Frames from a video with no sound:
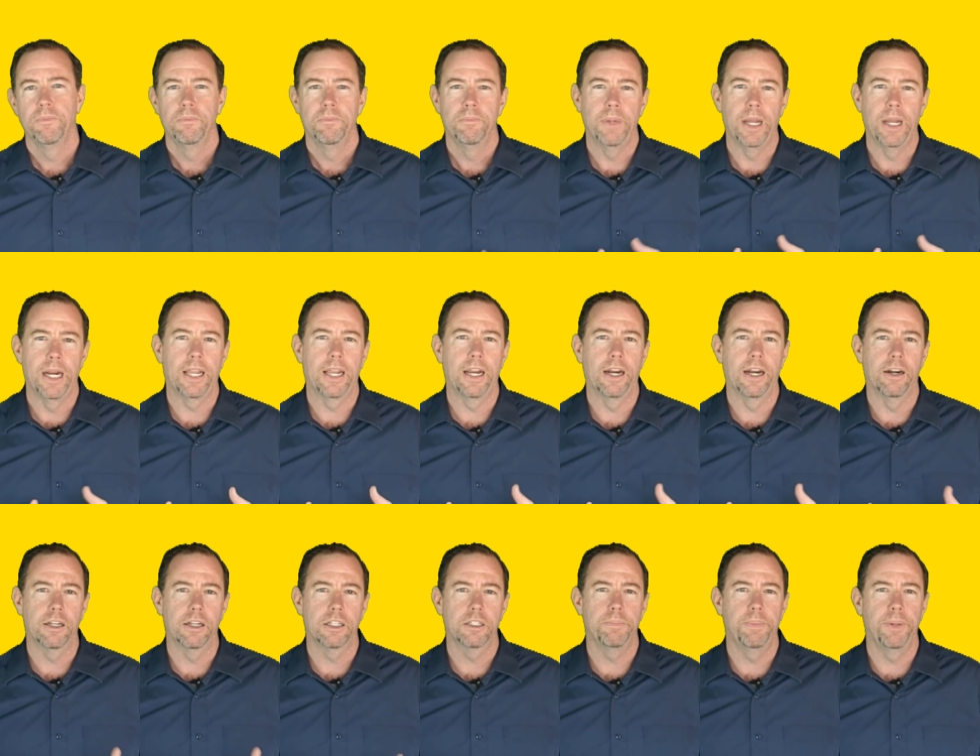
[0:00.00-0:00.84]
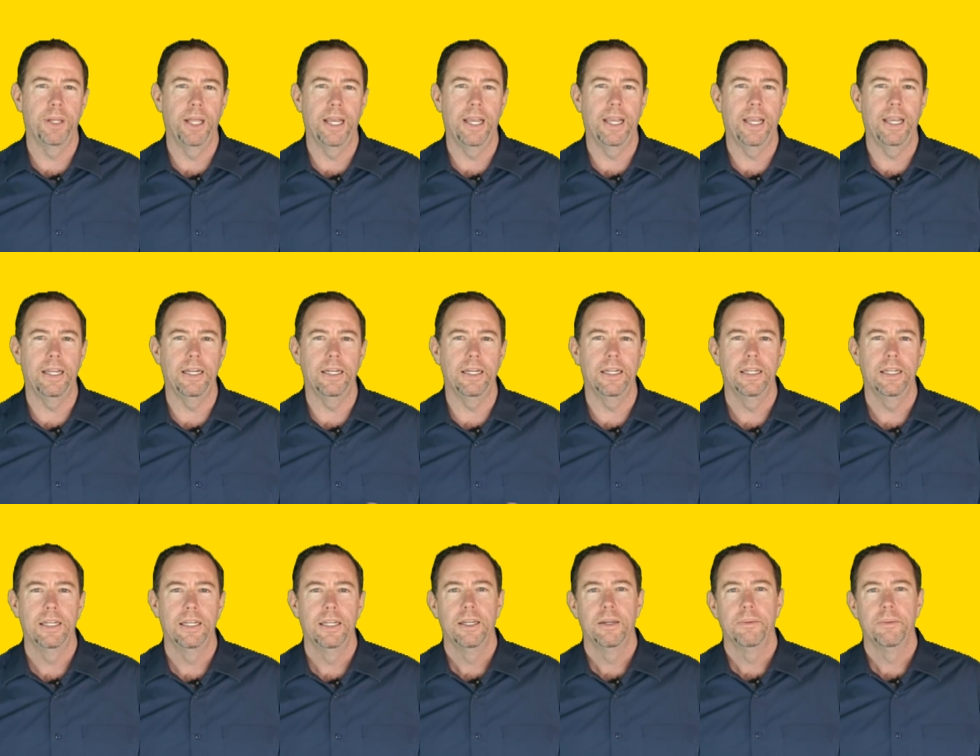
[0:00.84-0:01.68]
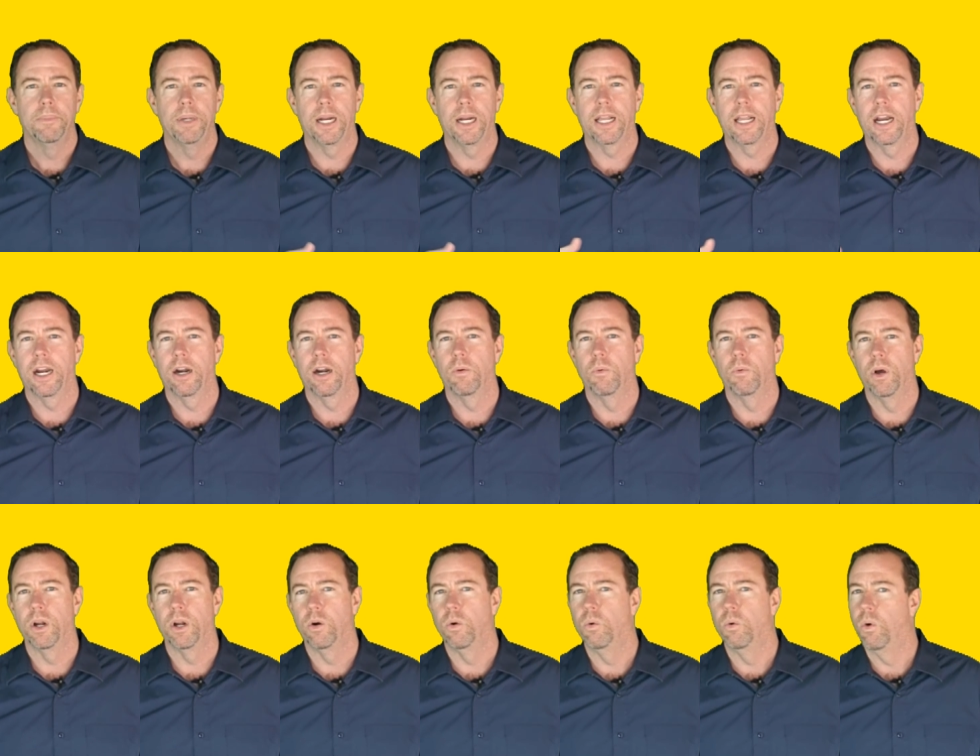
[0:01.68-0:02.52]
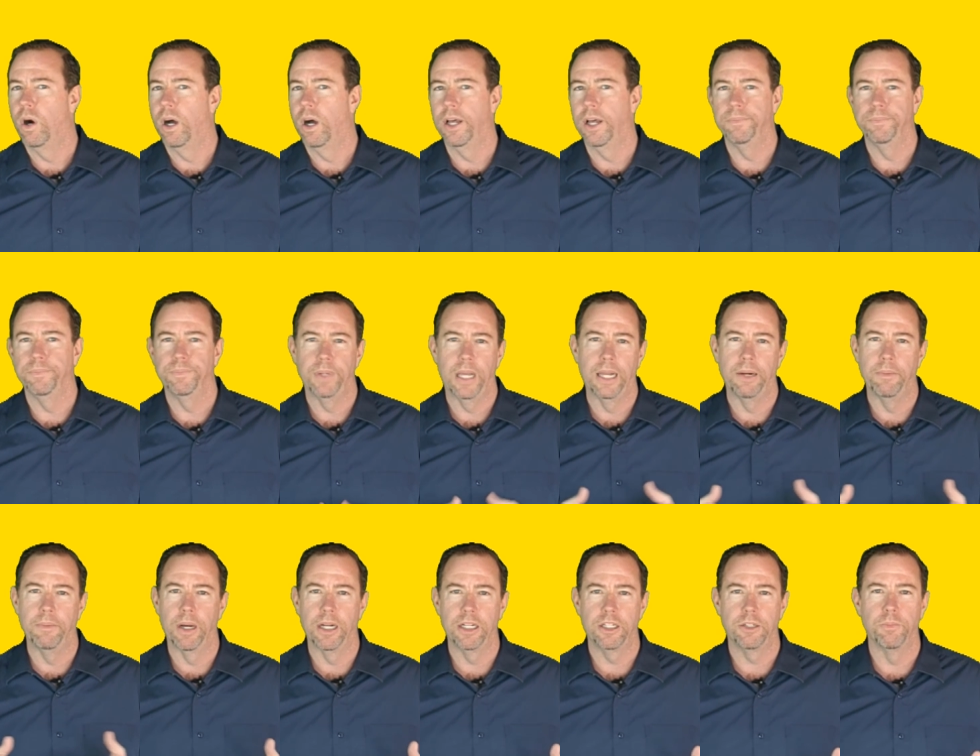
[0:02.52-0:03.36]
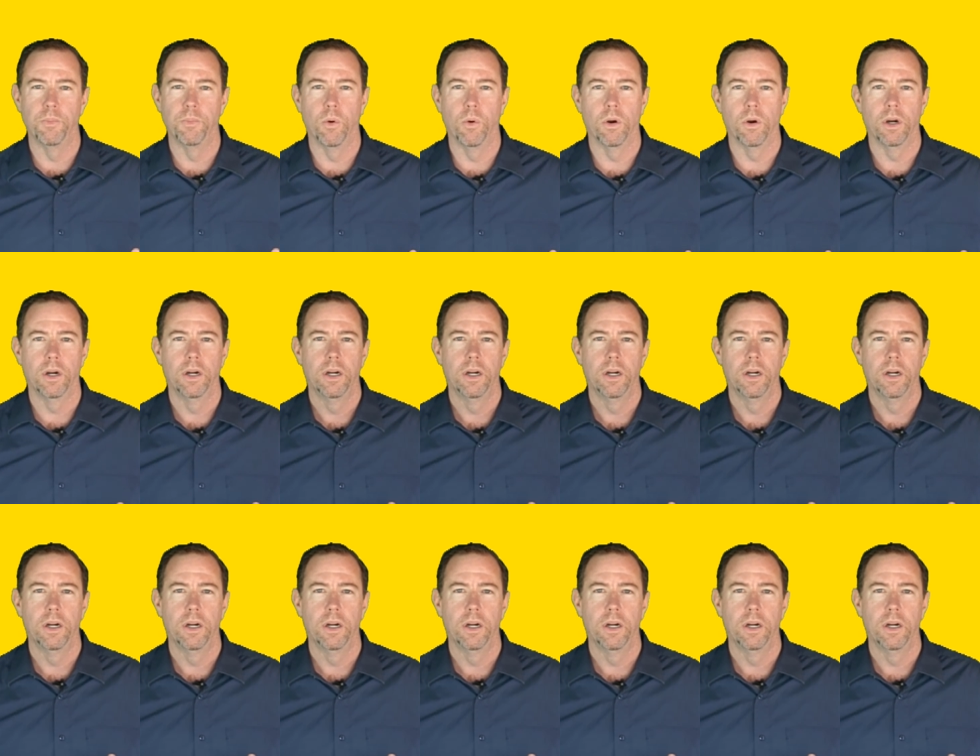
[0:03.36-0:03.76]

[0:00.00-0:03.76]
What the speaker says: Medicare Explained, Medicare 101, and much more.